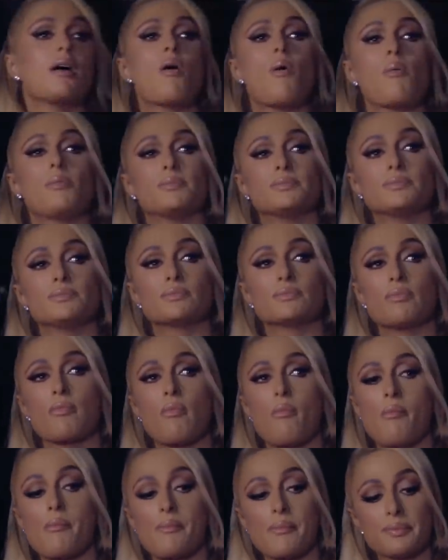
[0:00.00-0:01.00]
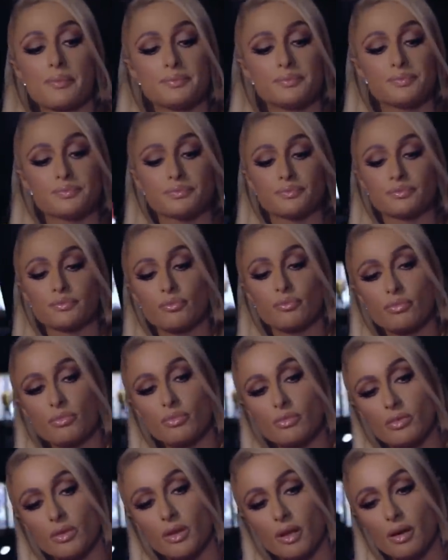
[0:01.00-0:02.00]
Fashion week, my engagement
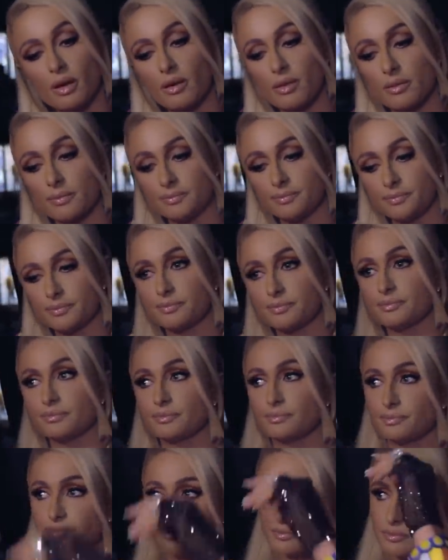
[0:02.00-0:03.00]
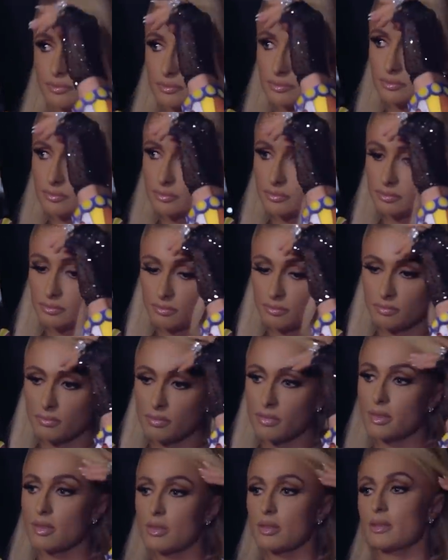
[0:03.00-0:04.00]
party, and planning this wedding, it's just